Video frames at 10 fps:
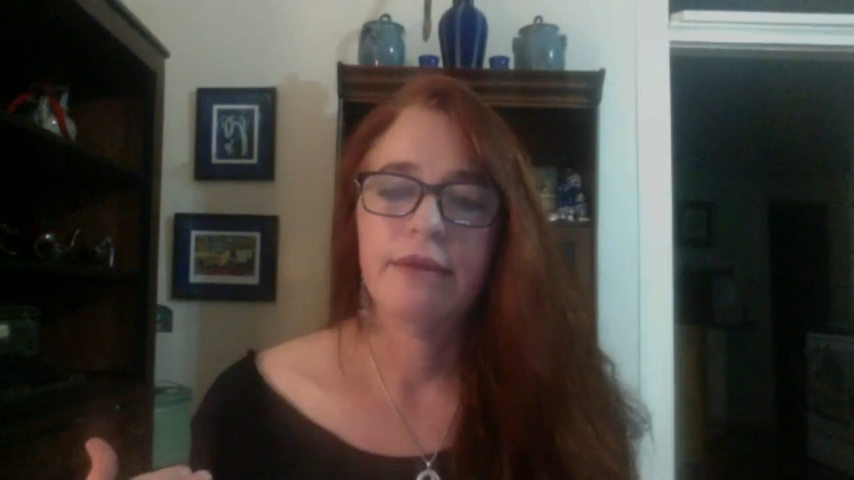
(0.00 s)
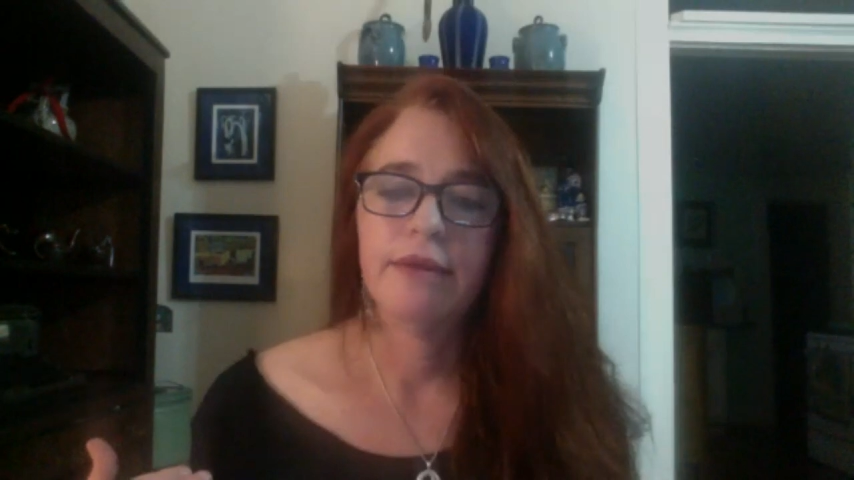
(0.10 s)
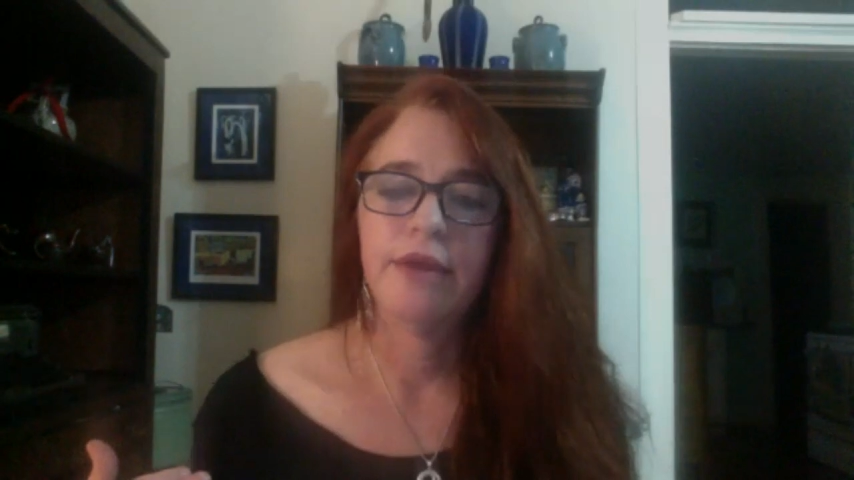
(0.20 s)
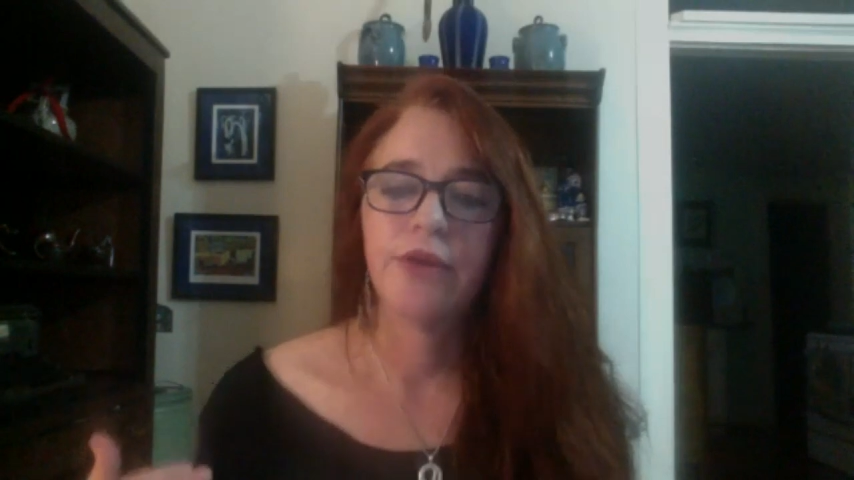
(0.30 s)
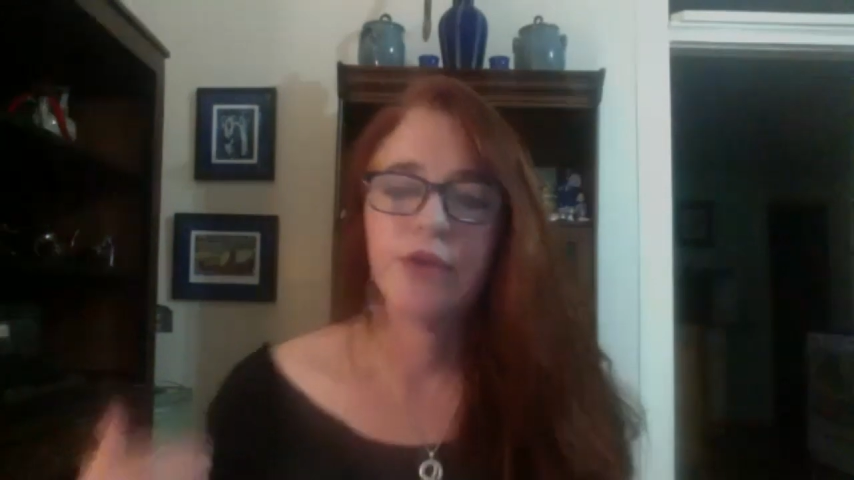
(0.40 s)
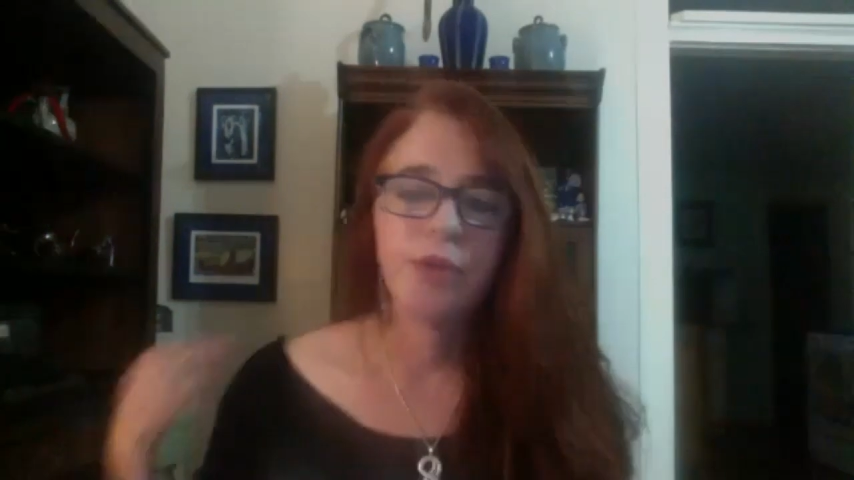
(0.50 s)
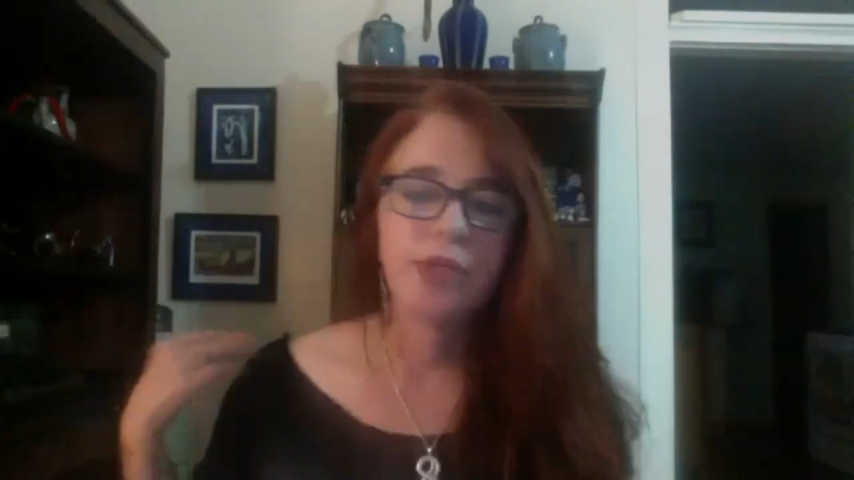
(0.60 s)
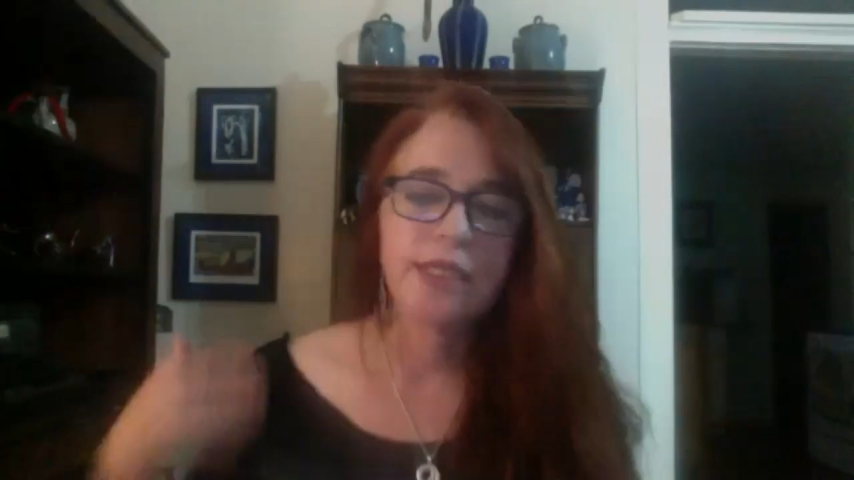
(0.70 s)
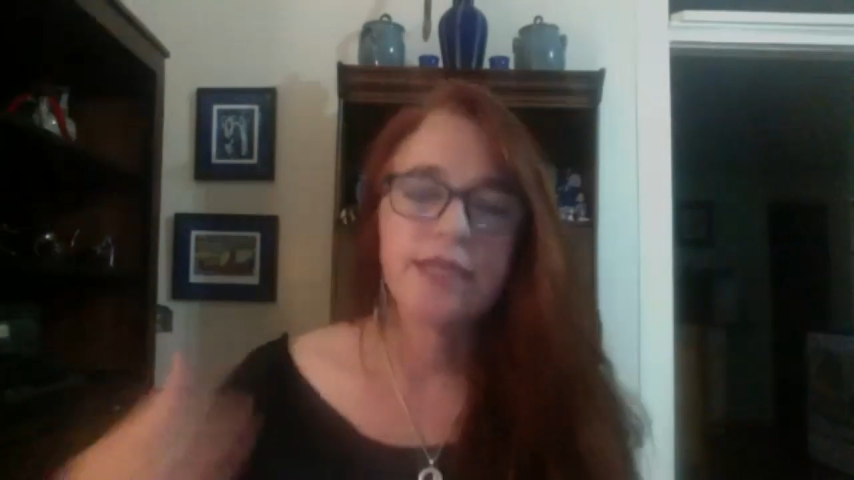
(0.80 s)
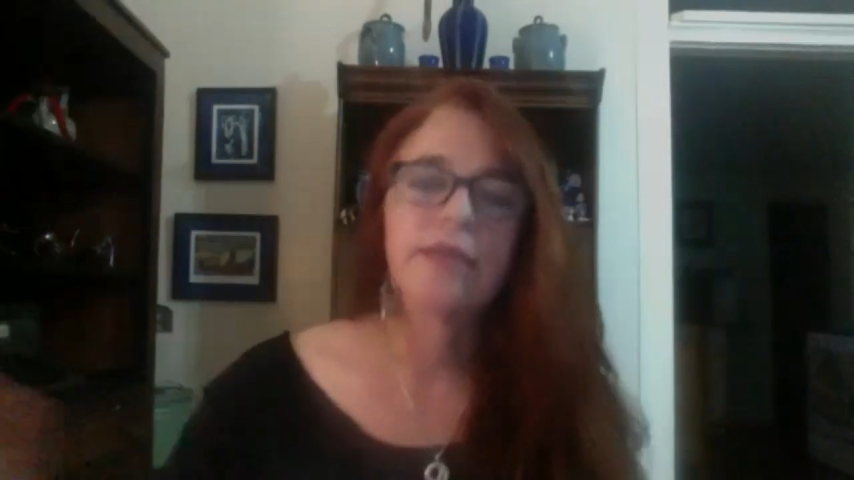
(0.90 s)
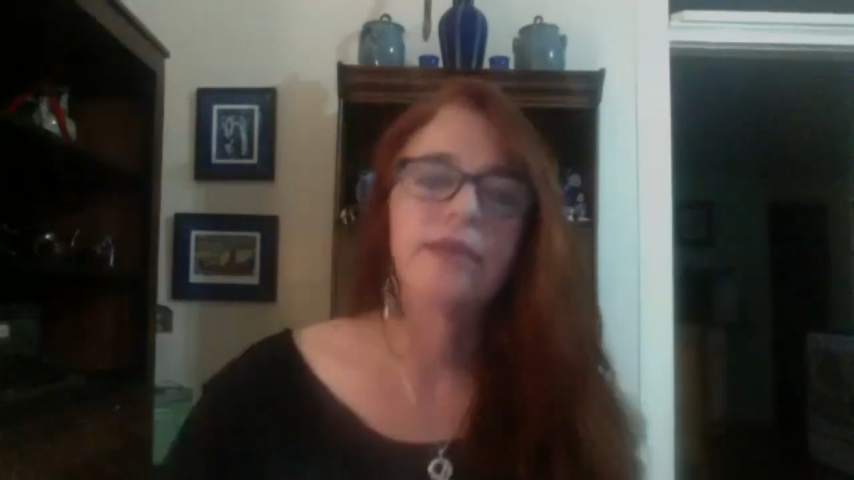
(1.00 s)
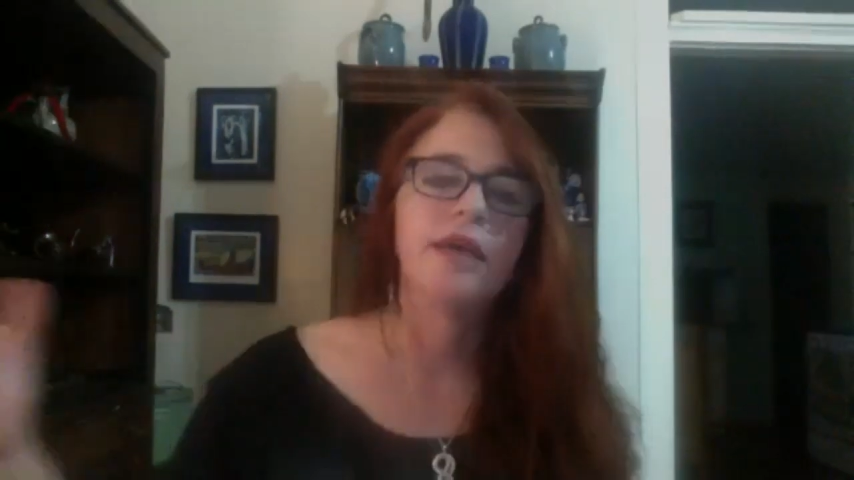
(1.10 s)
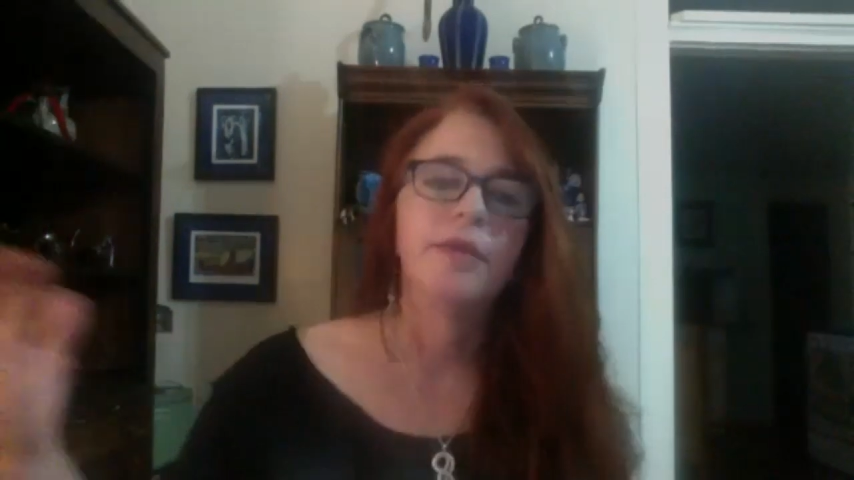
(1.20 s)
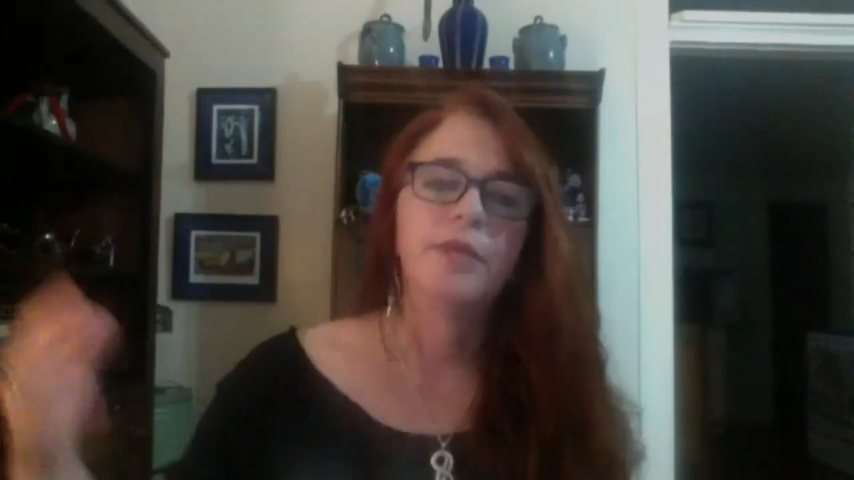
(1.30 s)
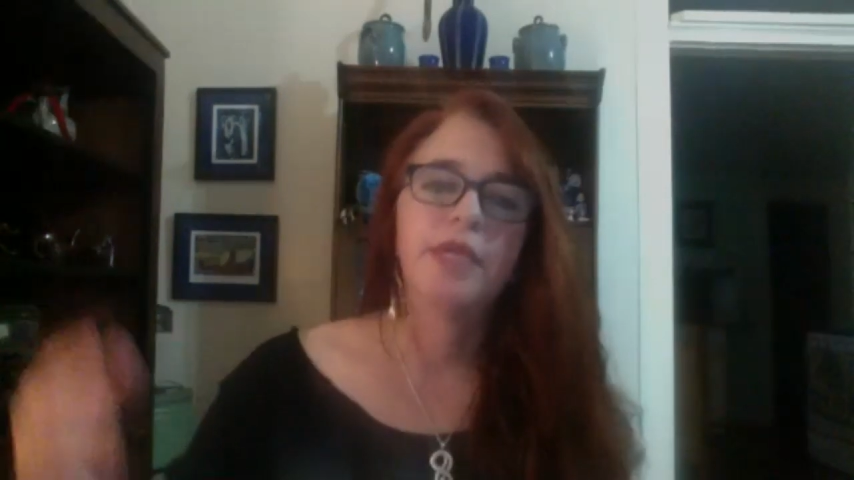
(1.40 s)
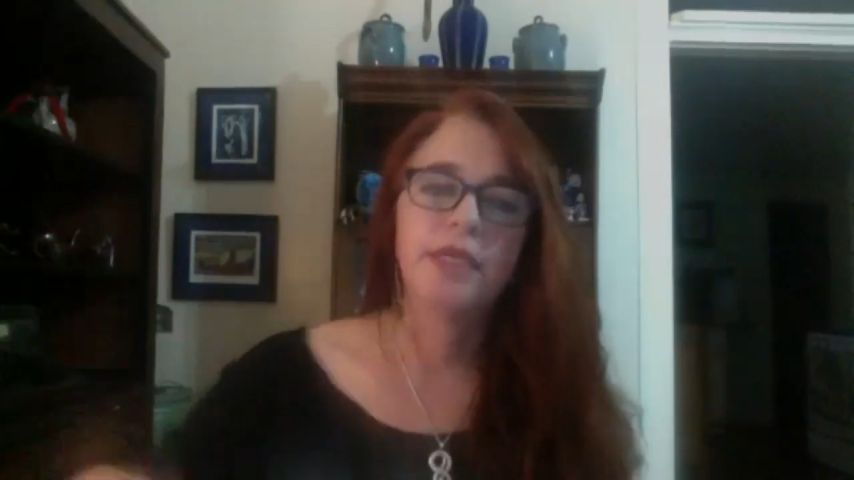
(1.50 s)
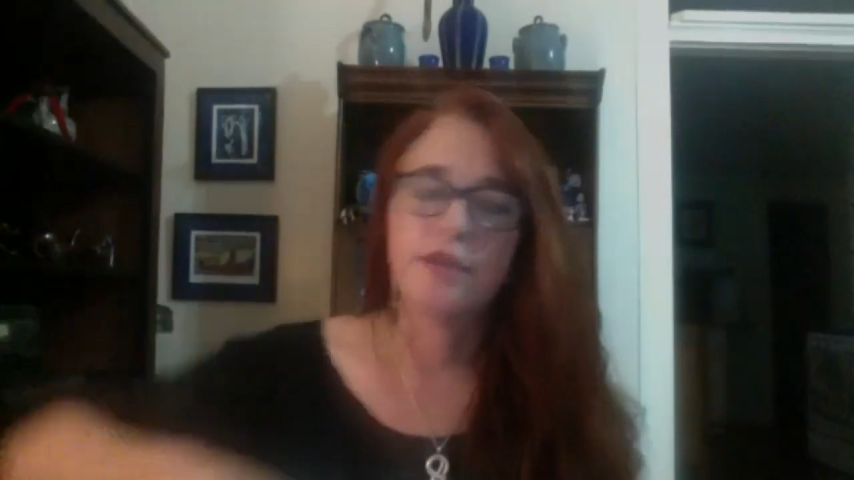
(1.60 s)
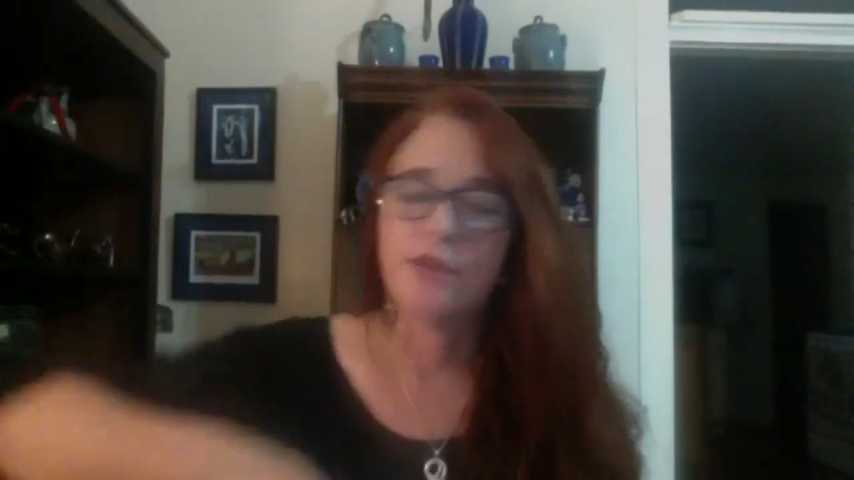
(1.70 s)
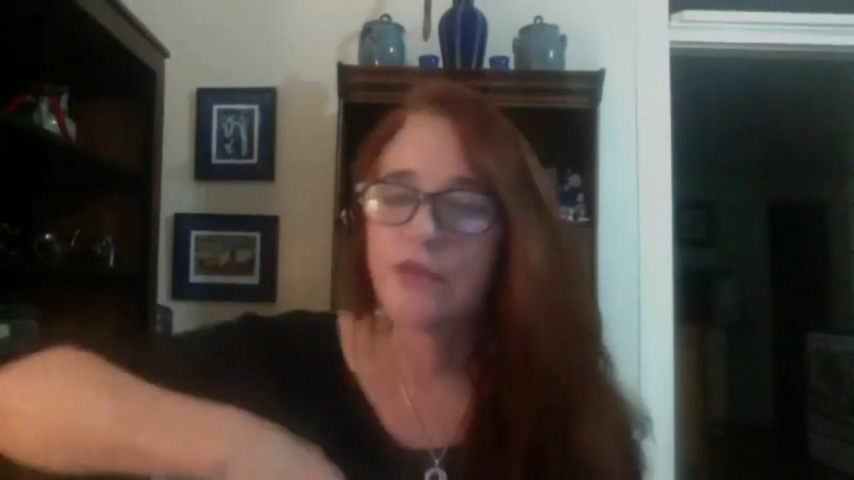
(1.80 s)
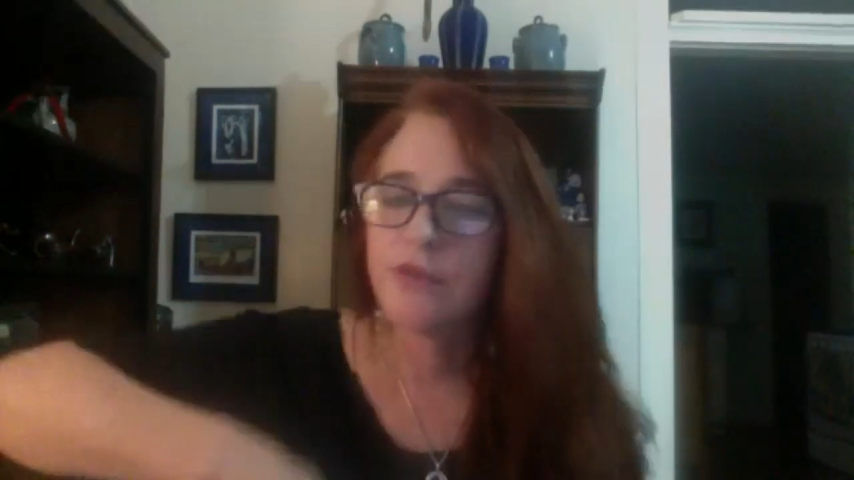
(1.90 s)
You know, the police had come in and